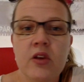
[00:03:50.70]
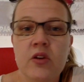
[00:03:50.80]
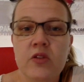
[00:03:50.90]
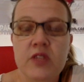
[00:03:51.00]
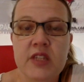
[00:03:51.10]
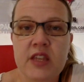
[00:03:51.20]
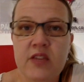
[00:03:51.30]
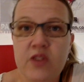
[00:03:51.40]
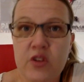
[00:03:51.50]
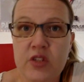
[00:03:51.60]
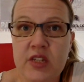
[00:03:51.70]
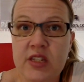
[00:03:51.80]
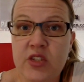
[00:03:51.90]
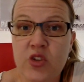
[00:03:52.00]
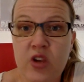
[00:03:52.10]
For the sake of those
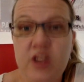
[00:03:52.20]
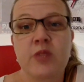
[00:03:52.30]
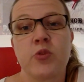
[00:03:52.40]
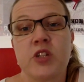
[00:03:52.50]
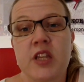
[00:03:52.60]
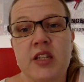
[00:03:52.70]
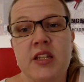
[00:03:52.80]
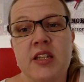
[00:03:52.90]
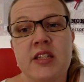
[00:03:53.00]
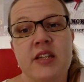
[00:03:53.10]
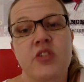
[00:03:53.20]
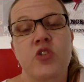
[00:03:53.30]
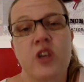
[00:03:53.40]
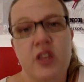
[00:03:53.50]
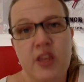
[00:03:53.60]
he's trying to protect, he does
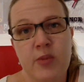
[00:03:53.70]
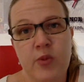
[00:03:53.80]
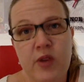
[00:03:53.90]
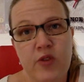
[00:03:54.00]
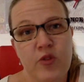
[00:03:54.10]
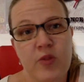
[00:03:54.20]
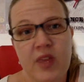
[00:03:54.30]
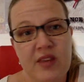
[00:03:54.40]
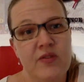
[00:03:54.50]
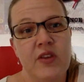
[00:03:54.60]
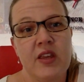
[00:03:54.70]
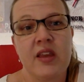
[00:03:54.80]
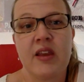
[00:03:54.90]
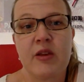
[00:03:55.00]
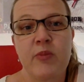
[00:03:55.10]
try to keep away from Evie,
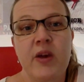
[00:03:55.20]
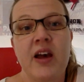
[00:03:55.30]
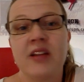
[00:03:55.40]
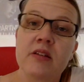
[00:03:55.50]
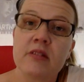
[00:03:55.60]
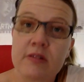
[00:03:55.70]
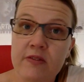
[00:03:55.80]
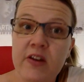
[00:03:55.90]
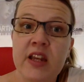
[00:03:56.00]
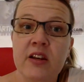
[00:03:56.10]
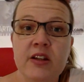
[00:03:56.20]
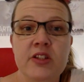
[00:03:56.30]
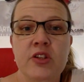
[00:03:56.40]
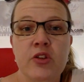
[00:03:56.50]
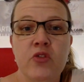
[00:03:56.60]
but fate likes
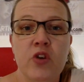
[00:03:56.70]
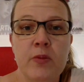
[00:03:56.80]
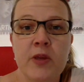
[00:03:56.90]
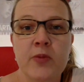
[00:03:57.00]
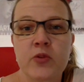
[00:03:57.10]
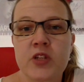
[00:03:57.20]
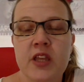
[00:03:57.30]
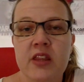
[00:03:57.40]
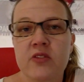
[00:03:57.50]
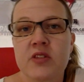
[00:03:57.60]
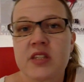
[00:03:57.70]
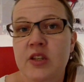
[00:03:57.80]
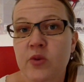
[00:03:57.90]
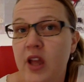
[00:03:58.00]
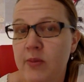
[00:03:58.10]
to throw people together and see
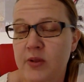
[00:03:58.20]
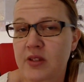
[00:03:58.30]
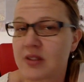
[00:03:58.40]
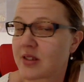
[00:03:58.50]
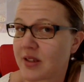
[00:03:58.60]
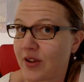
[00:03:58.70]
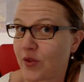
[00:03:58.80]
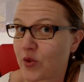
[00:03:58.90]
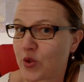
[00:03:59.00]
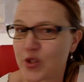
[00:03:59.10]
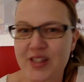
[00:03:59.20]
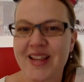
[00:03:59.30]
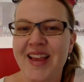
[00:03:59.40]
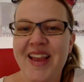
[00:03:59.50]
what happens, of course.